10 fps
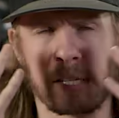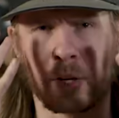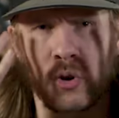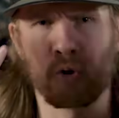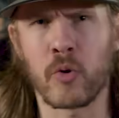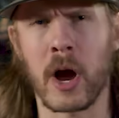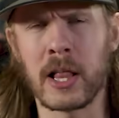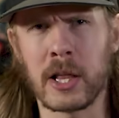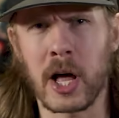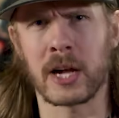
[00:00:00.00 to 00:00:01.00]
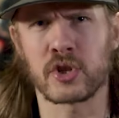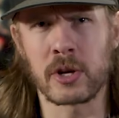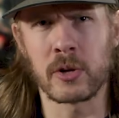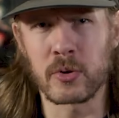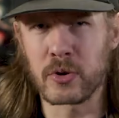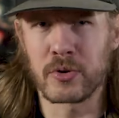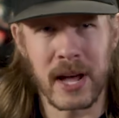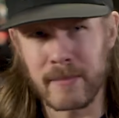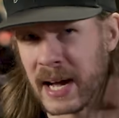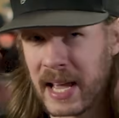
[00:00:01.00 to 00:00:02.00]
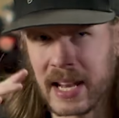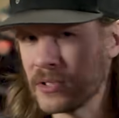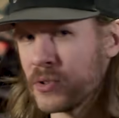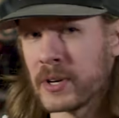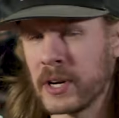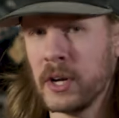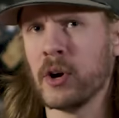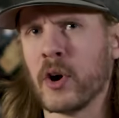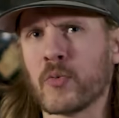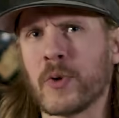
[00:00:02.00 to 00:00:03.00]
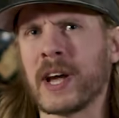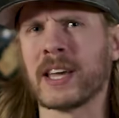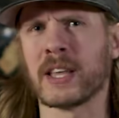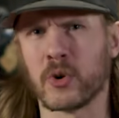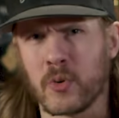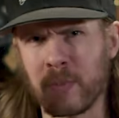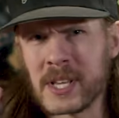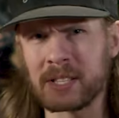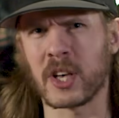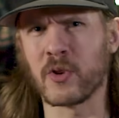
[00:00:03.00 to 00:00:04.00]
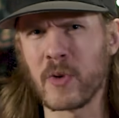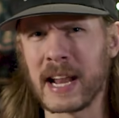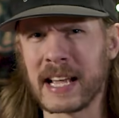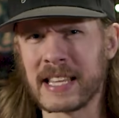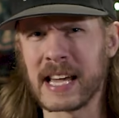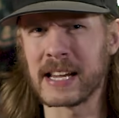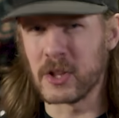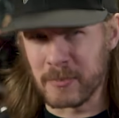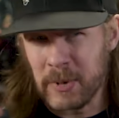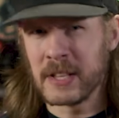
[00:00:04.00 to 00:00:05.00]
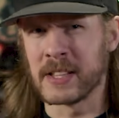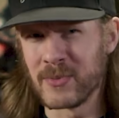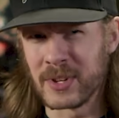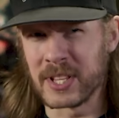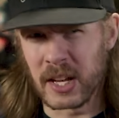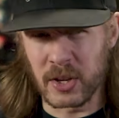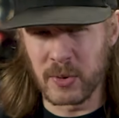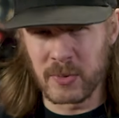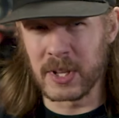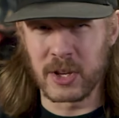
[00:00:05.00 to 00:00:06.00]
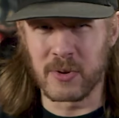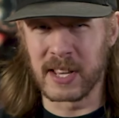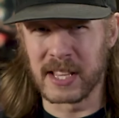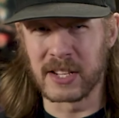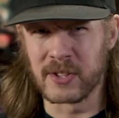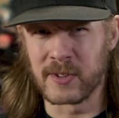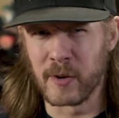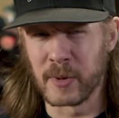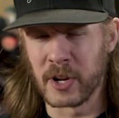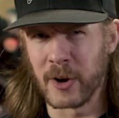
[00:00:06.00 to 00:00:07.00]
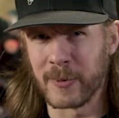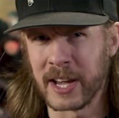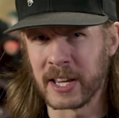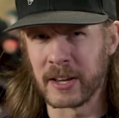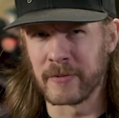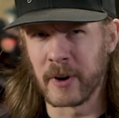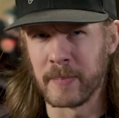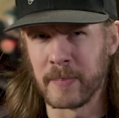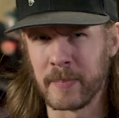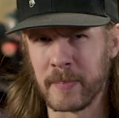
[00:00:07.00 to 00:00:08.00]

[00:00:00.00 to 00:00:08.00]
in chronological order, not by any sort of a ranking. There will be a skull rating at the end of them that will tell you that you can then determine a ranking from.